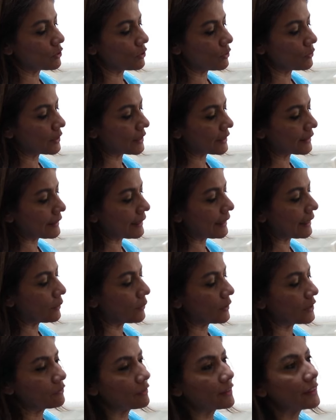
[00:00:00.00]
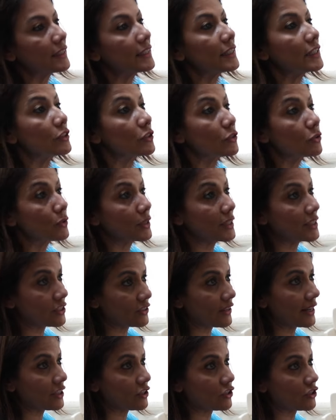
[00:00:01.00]
toning now and if I needed to do
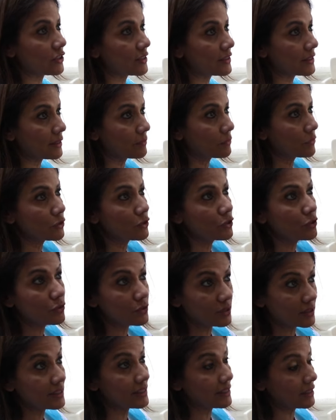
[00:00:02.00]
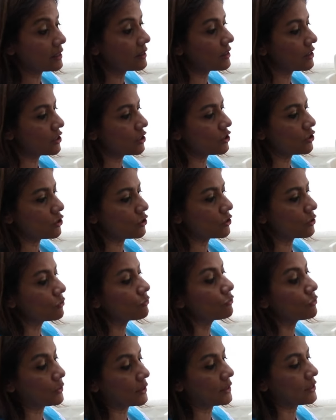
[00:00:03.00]
extractions, I'm going to use this other tissue
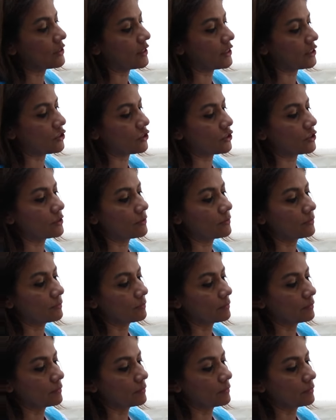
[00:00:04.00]
for extraction.